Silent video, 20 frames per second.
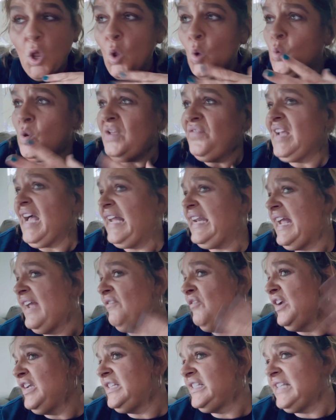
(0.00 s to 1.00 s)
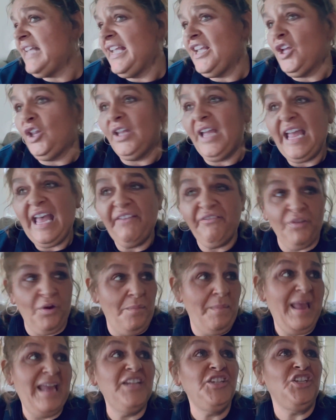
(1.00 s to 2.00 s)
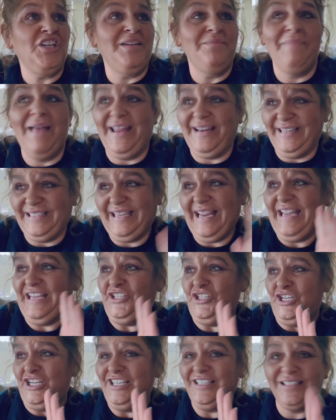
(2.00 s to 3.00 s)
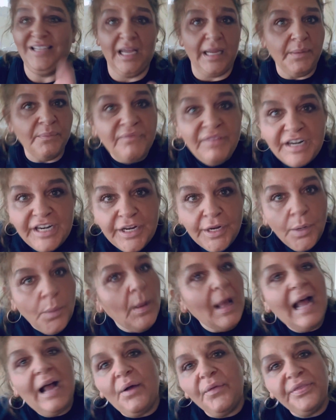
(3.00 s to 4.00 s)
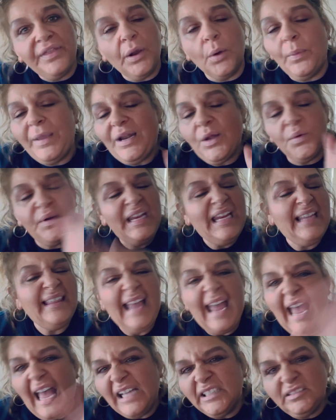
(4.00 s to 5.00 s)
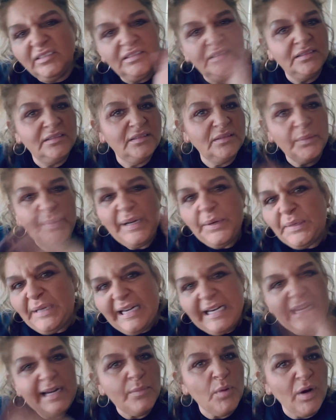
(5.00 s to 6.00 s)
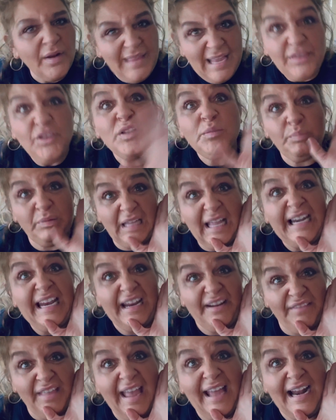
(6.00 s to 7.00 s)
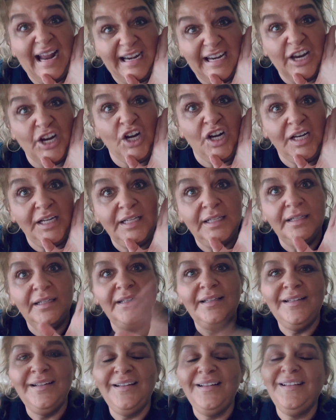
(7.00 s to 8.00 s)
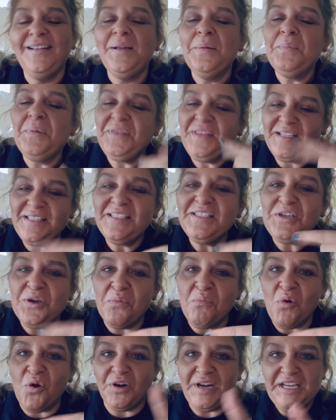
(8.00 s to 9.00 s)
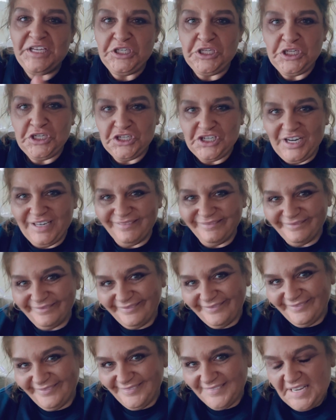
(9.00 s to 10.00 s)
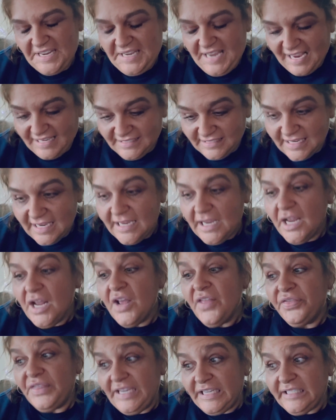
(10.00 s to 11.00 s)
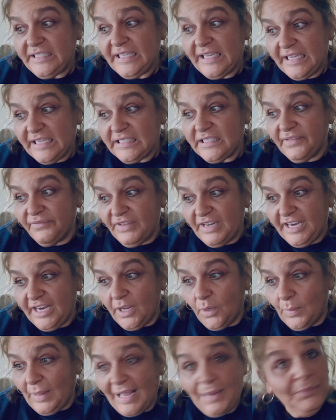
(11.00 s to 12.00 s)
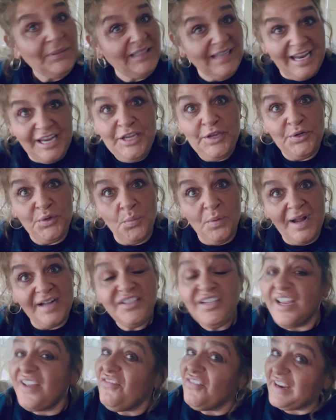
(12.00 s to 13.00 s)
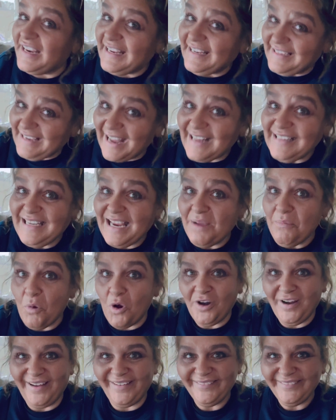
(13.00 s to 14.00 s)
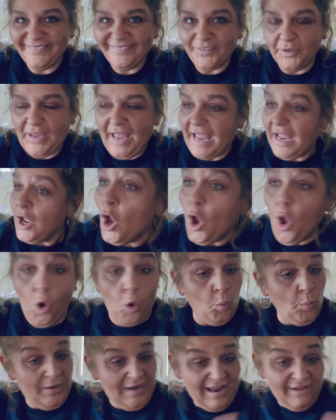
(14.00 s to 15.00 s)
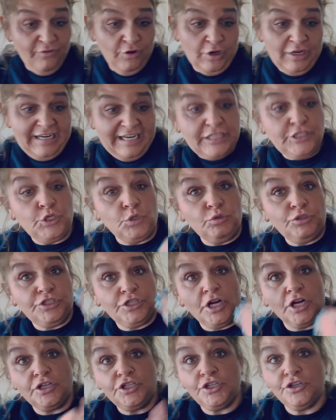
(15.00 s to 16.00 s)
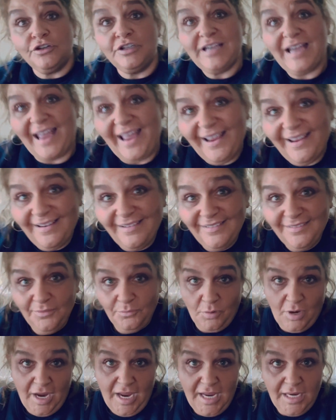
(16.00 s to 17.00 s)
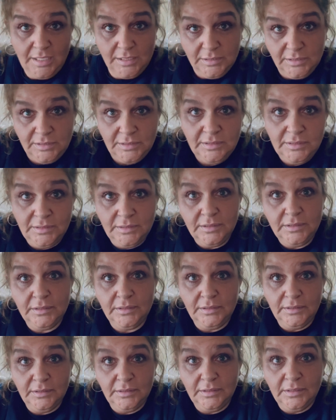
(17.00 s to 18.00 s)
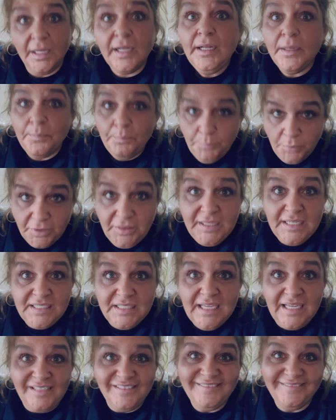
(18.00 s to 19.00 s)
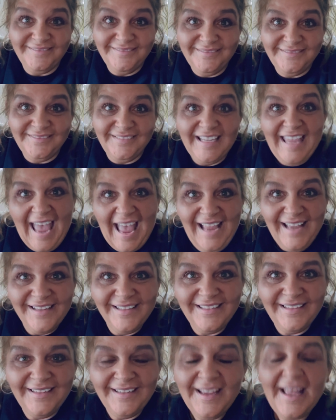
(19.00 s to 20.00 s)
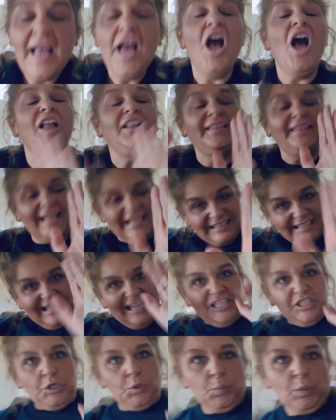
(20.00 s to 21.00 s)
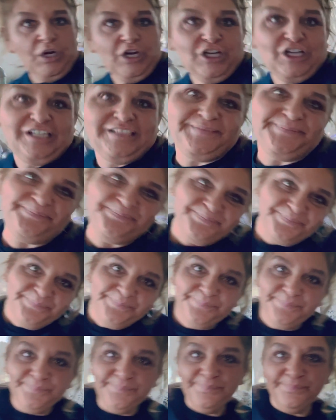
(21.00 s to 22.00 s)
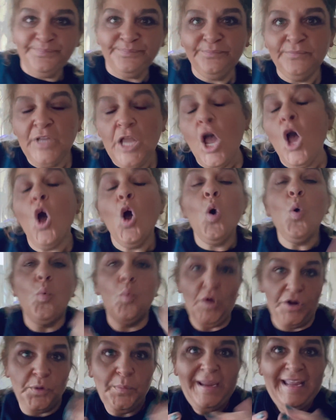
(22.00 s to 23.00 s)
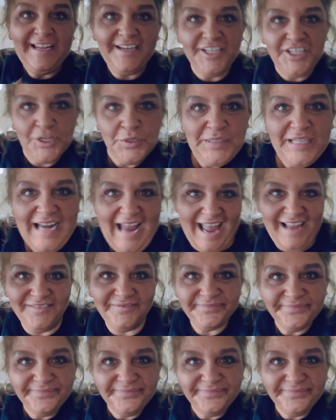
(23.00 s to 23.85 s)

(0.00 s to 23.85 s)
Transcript: We've got every single affirmation meditation type video out there. We don't need that. We don't need any more of that. There's plenty of that on here. But this is your morning zhuzhing. Yes, this is the video I would like you to watch every goddamn morning. Okay, or whenever it is you start your day, right? Put this in, okay? Let's get to work. What are we gonna do today?